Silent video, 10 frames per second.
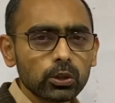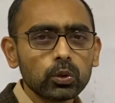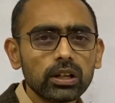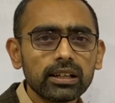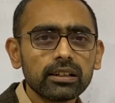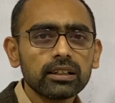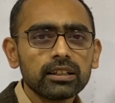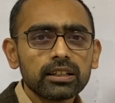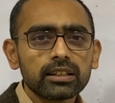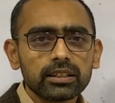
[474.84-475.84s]
Google
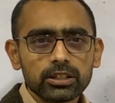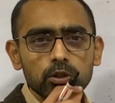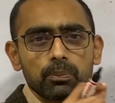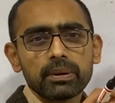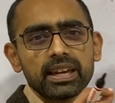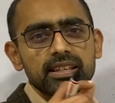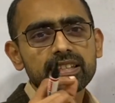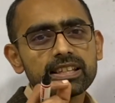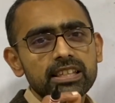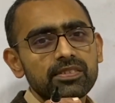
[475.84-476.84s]

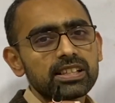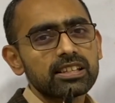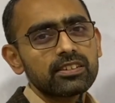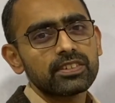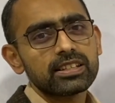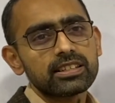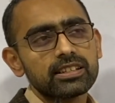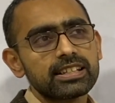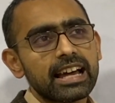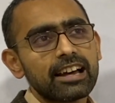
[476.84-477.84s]
UPSC Civil Service
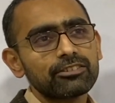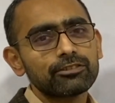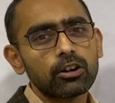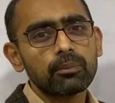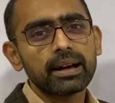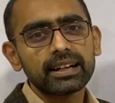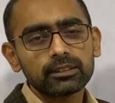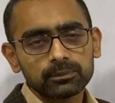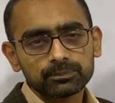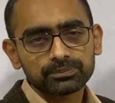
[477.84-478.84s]
DAF
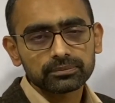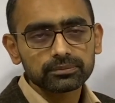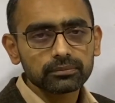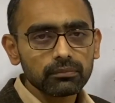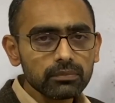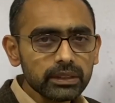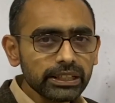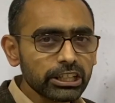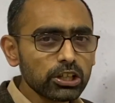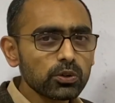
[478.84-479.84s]
format,
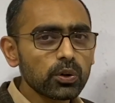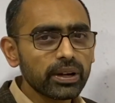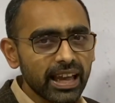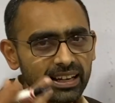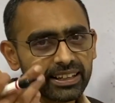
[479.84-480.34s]
you can